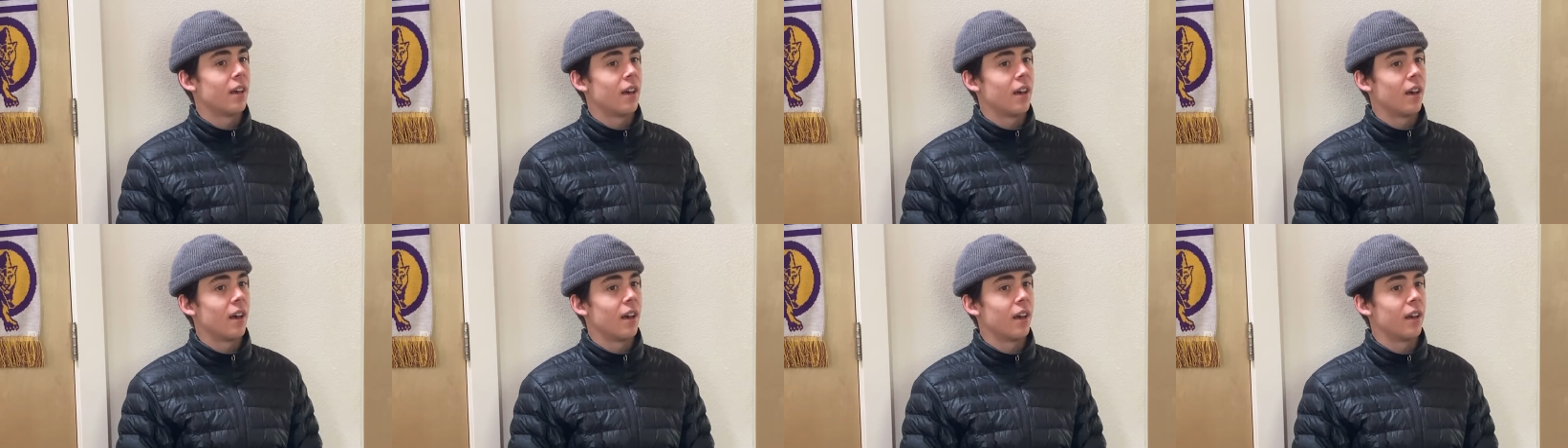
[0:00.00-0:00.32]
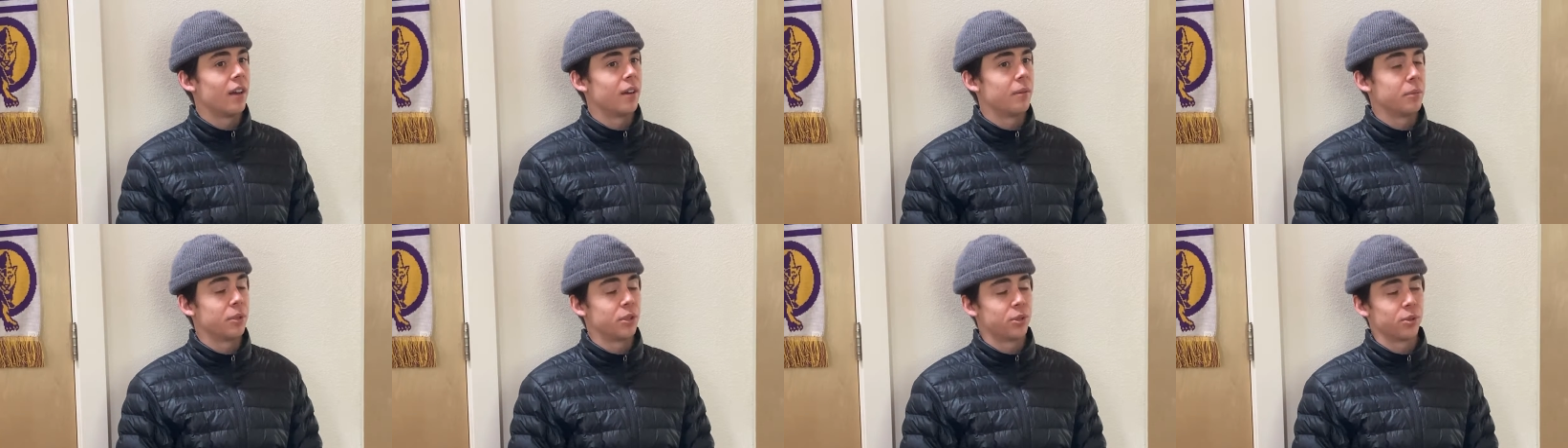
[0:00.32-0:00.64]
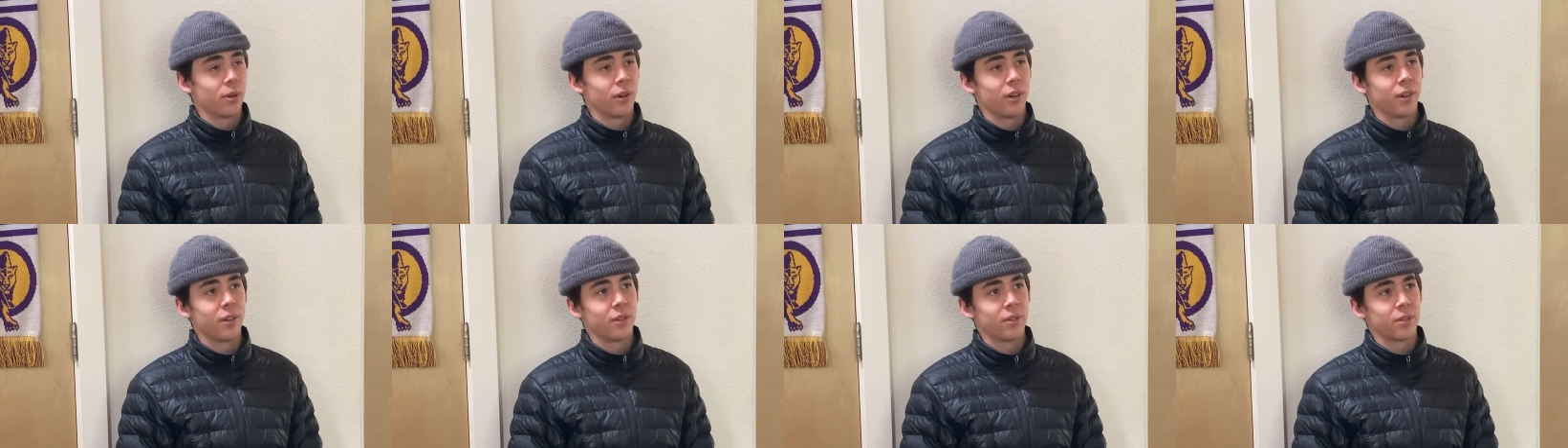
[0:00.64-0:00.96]
And a
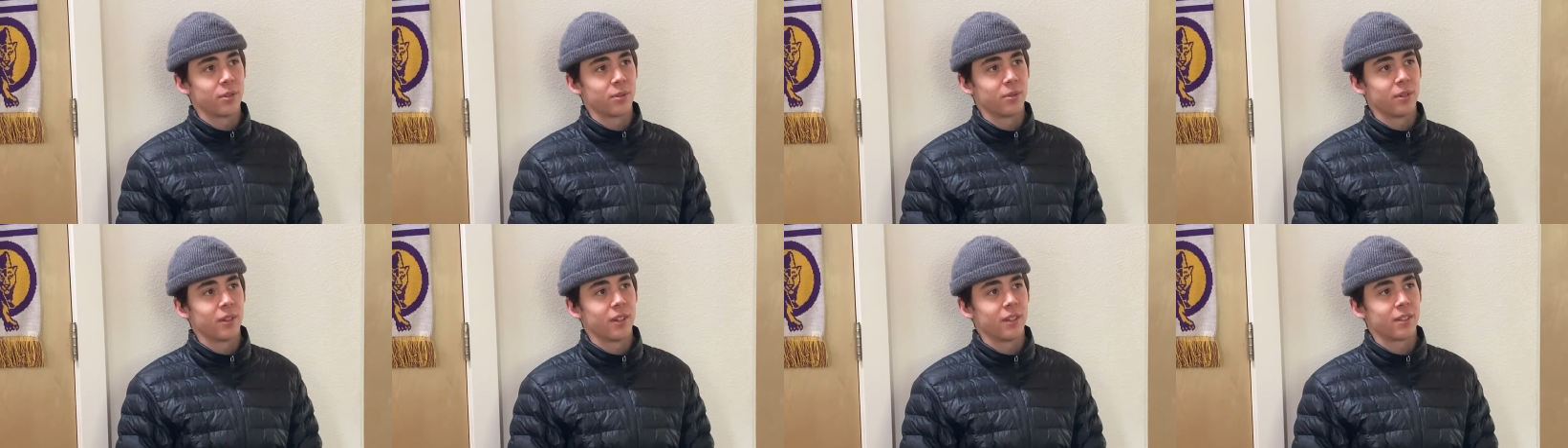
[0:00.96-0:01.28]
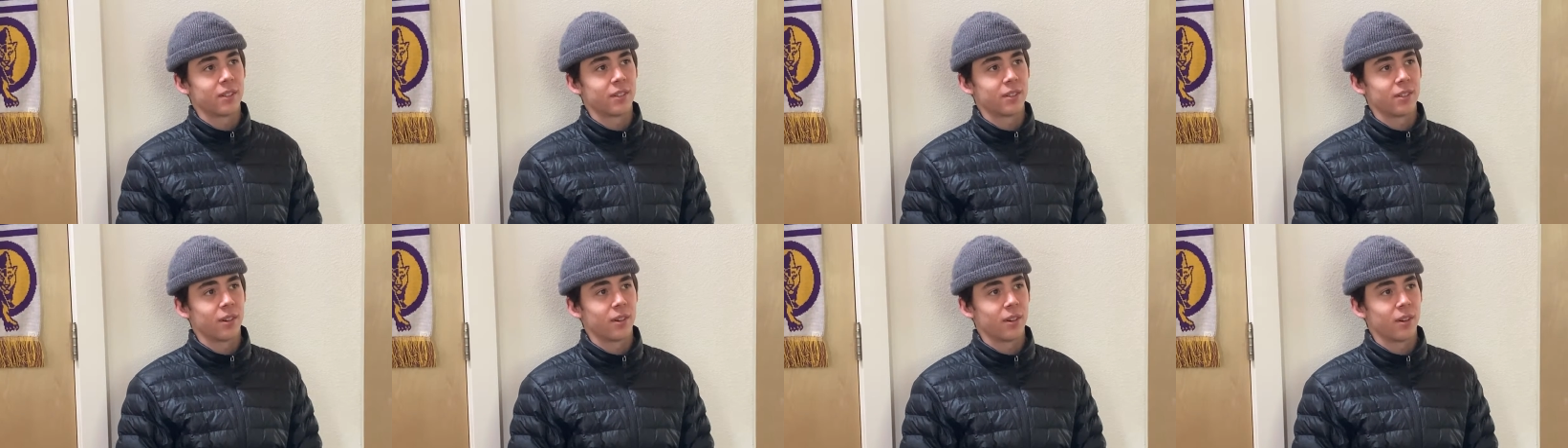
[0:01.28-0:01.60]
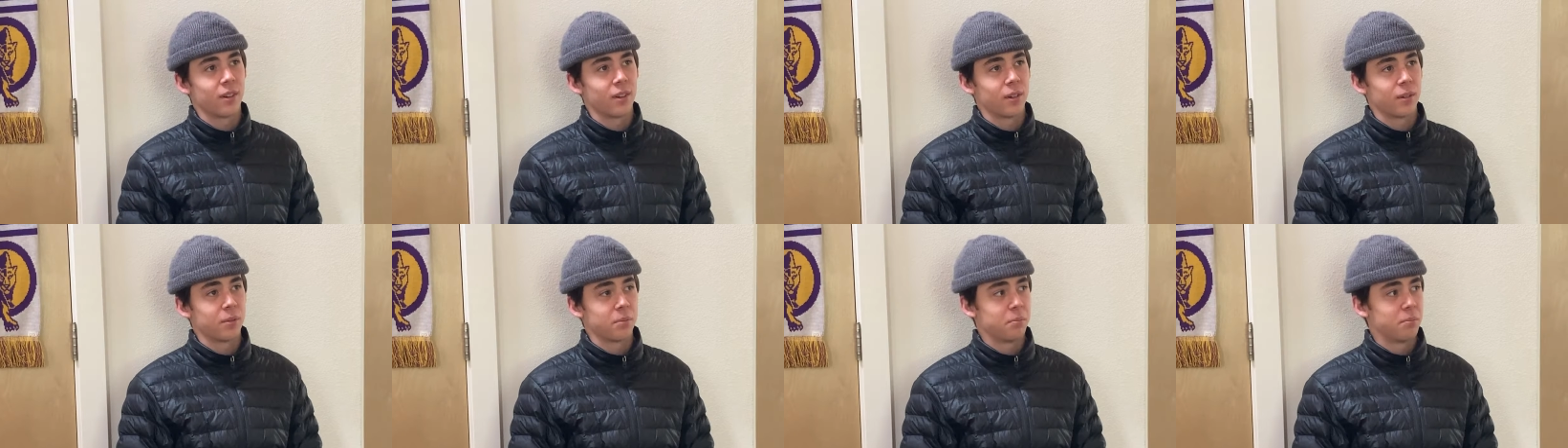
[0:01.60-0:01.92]
majority of those arrests
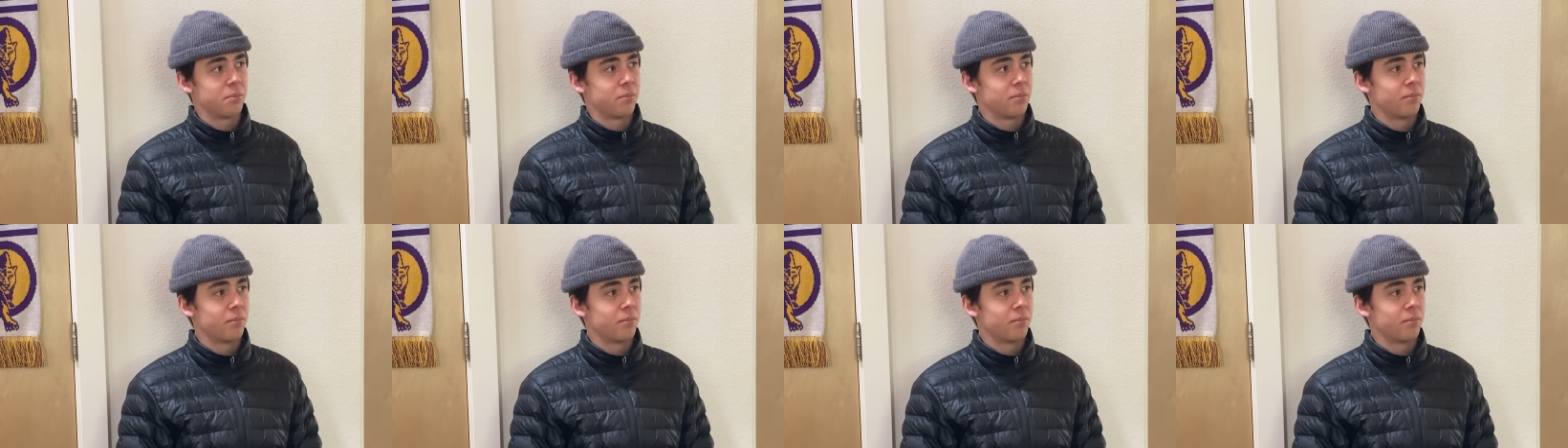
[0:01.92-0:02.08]
are